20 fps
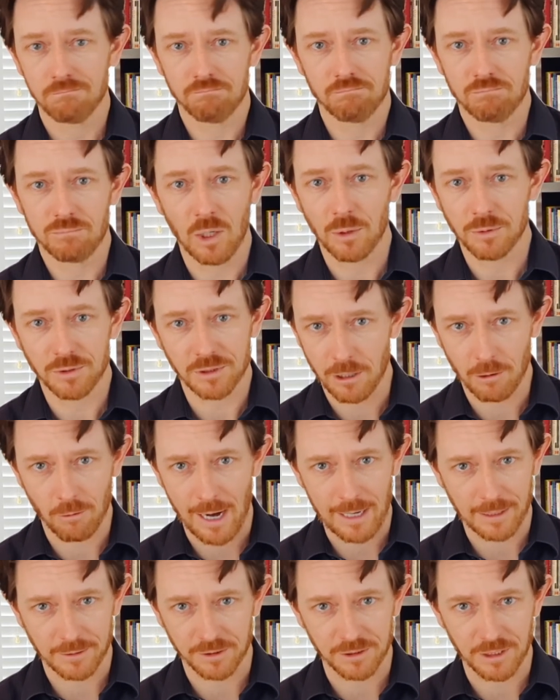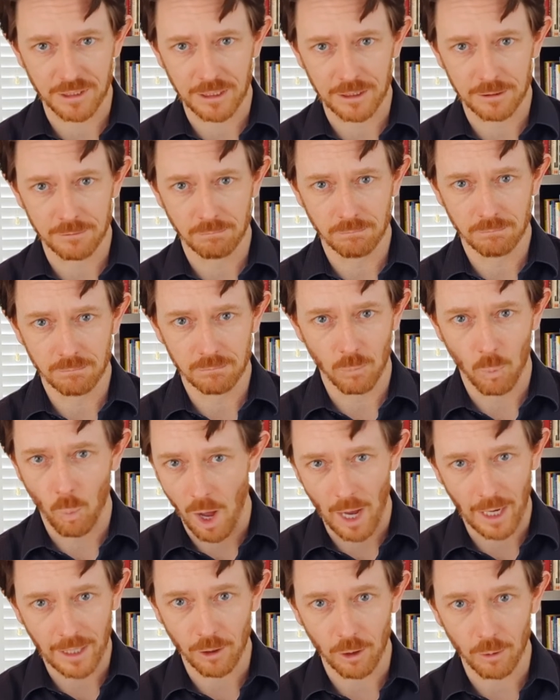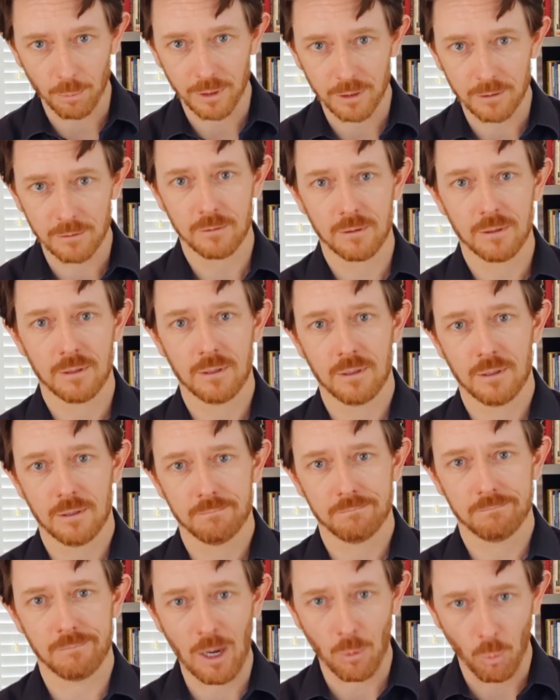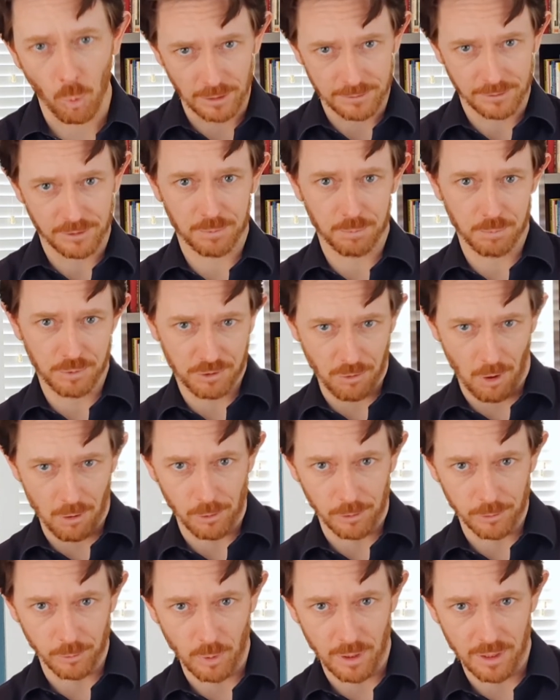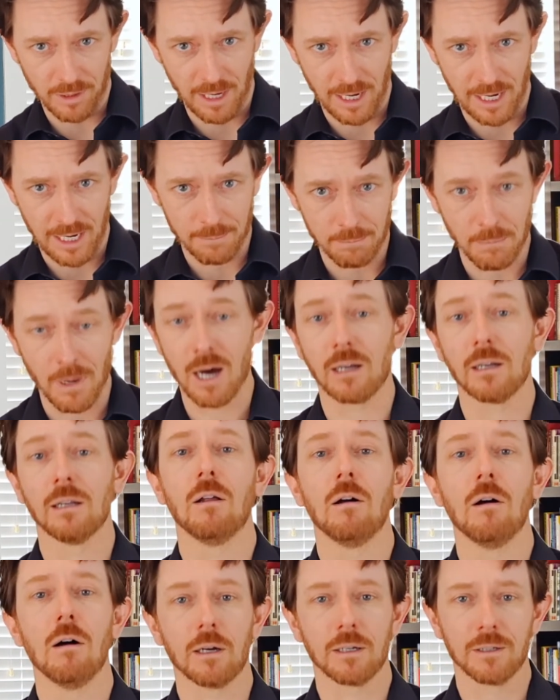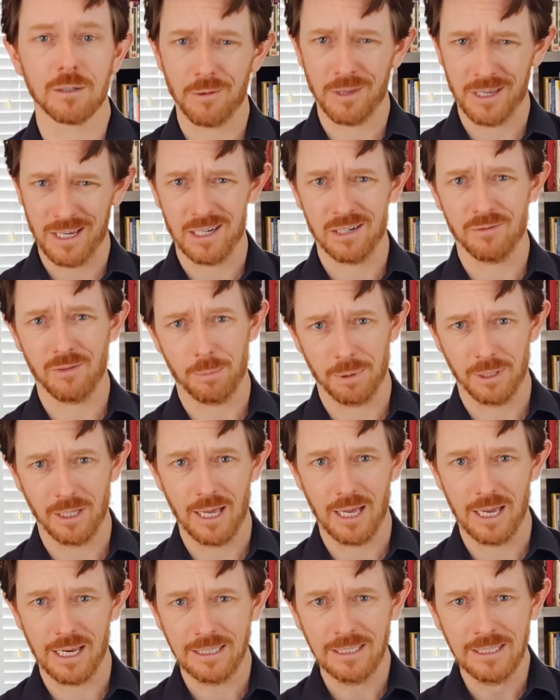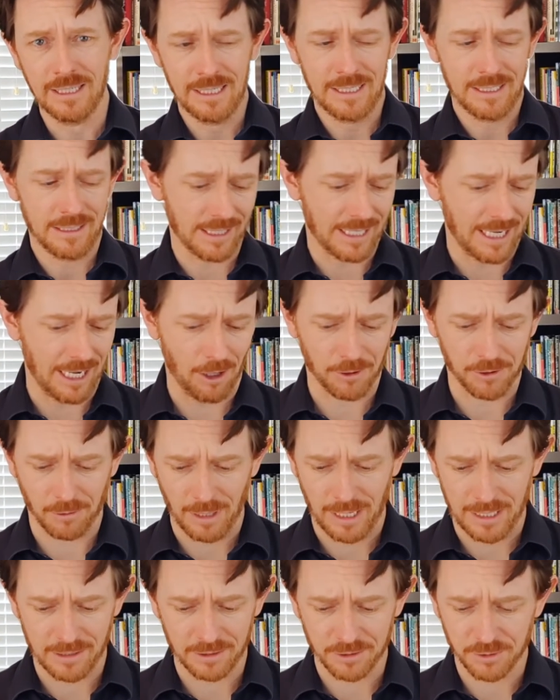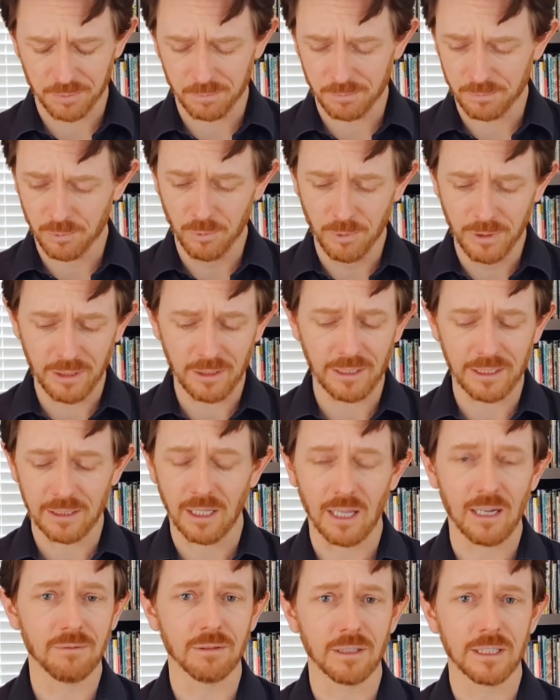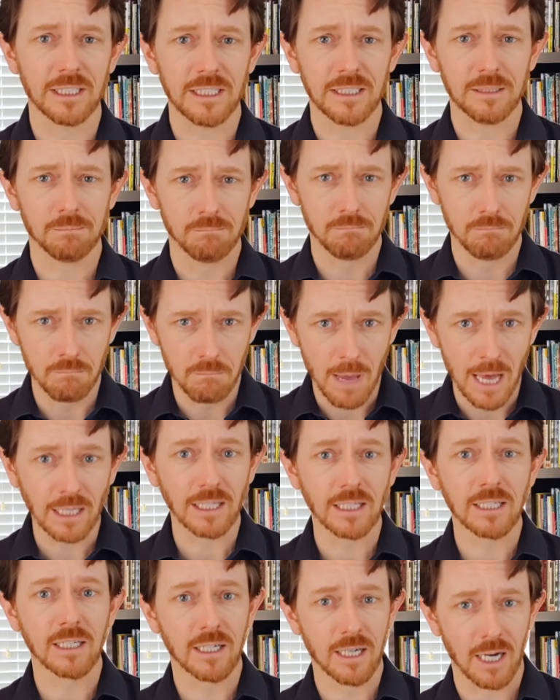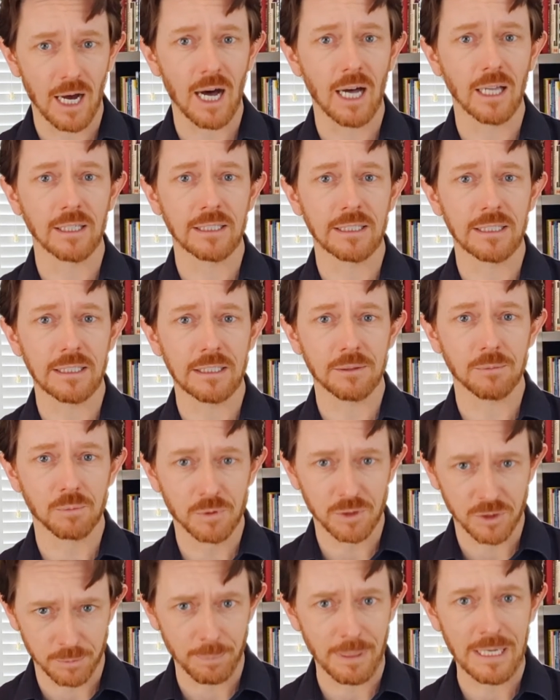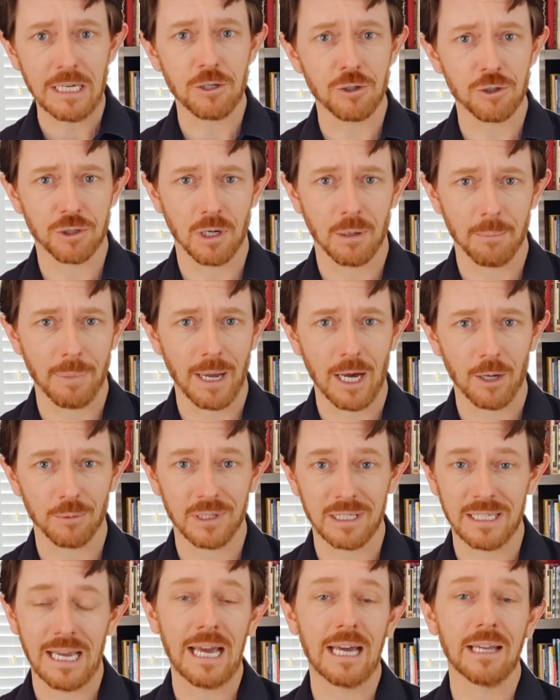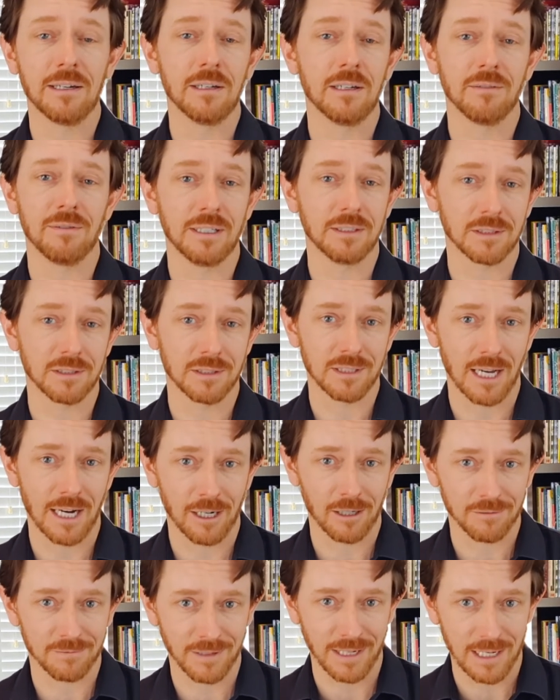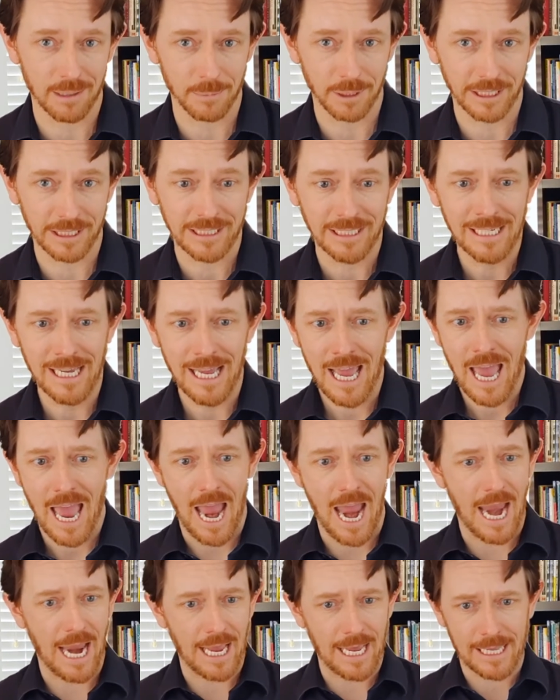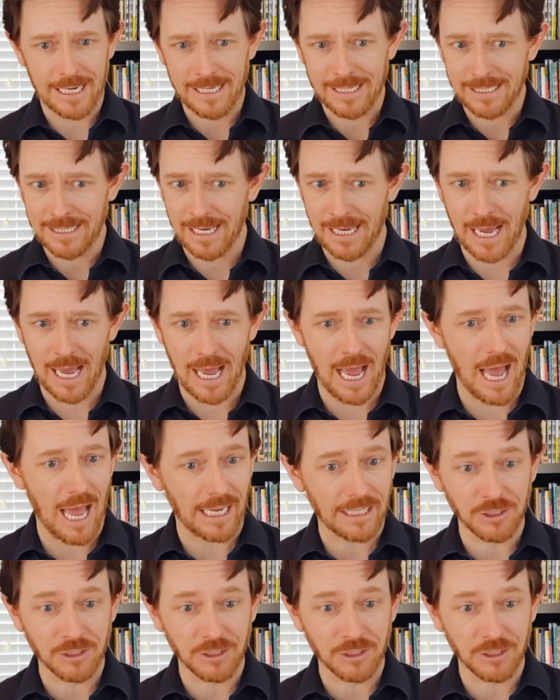Those can crack a scene wide open. I once struggled with a monologue near the end of a play. The character had this really lovely, melancholy speech about the end of his entire family. And I